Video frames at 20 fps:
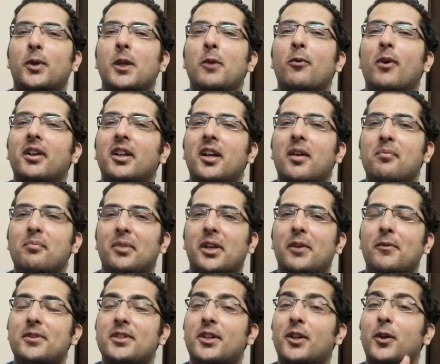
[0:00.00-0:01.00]
only one
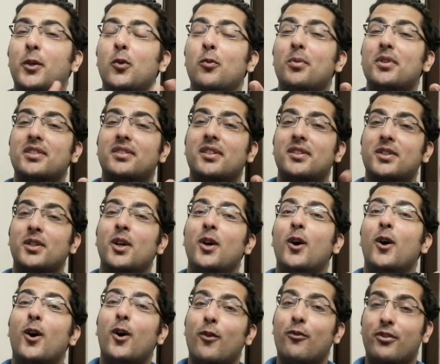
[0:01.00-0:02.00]
company which can do business
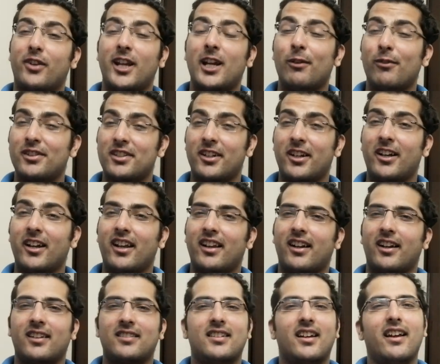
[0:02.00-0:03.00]
of railways in
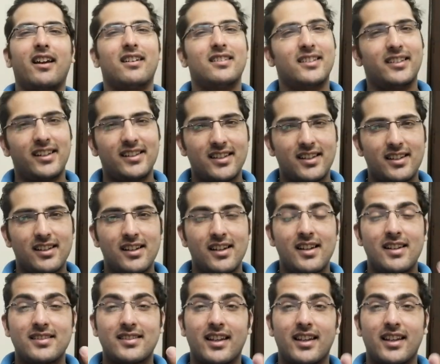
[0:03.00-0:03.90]
India, that is IRCTC.